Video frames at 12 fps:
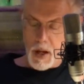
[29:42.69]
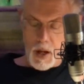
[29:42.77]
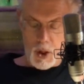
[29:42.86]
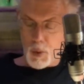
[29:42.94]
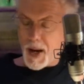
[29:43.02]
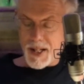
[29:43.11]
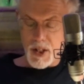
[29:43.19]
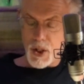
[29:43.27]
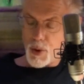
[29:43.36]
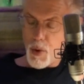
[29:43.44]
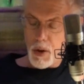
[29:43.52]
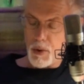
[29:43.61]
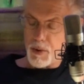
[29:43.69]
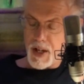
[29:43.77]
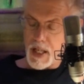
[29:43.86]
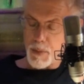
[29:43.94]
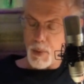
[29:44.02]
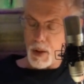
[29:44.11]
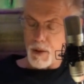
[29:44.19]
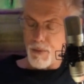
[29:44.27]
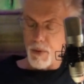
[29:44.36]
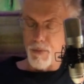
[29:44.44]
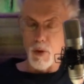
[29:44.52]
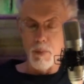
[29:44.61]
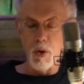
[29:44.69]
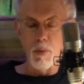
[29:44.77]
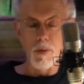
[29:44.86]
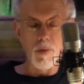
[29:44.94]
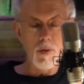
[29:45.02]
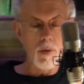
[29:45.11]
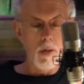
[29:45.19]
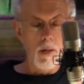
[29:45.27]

The rat struggled desperately for a few moments,